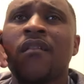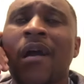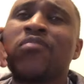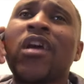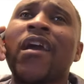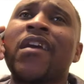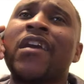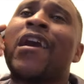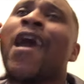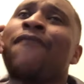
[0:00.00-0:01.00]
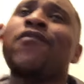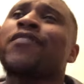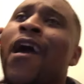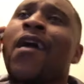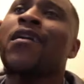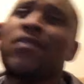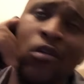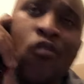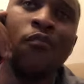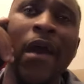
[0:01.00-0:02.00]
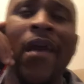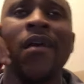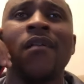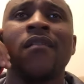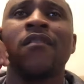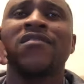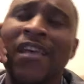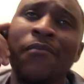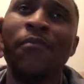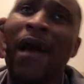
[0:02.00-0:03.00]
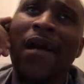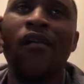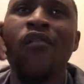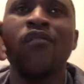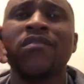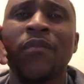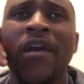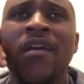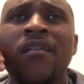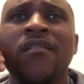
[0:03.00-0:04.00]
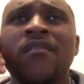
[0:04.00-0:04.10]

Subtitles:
I'm trying to get everything new, man. Send me my coins, man.